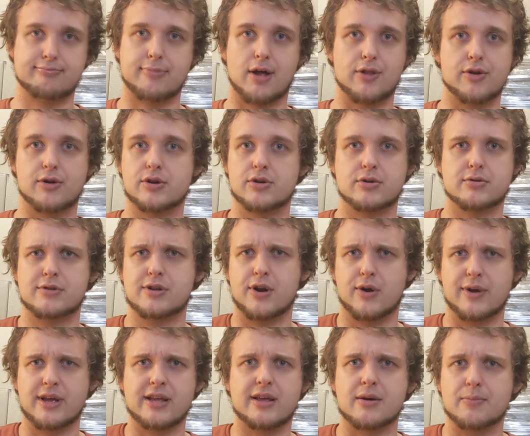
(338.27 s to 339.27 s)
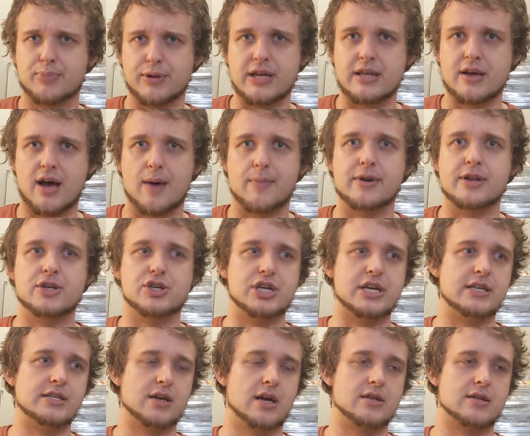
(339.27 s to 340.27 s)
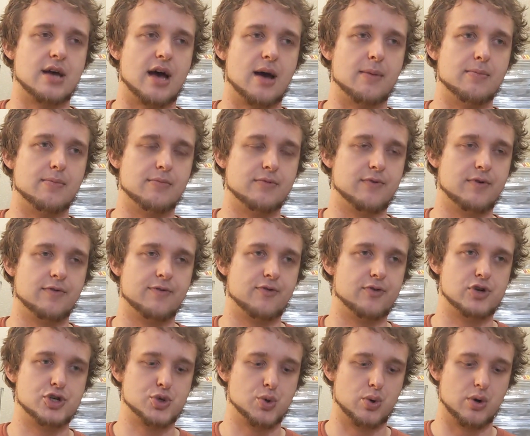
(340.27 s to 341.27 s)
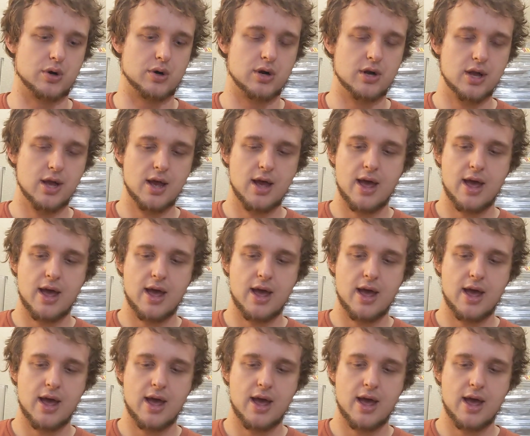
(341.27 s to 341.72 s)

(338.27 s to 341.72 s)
other, you know, incomplete dominant genes on top, for sure,